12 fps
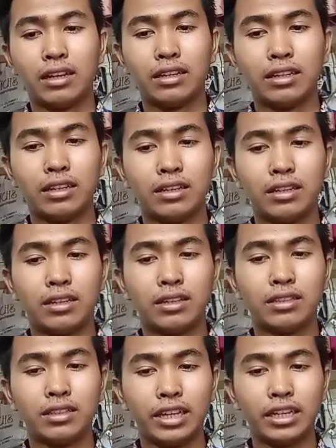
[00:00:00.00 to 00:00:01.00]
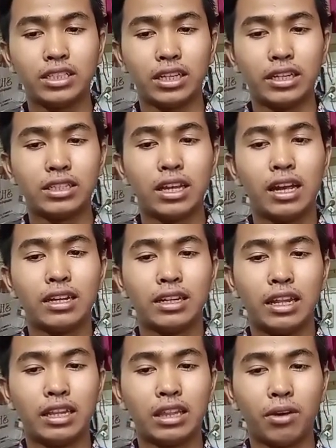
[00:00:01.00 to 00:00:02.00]
The sixth is
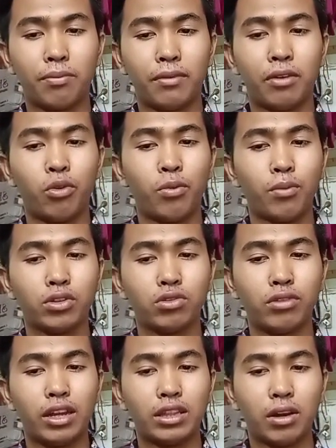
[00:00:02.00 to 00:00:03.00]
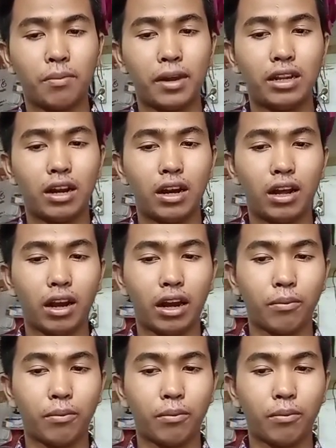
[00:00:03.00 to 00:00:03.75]
we must to determine the learning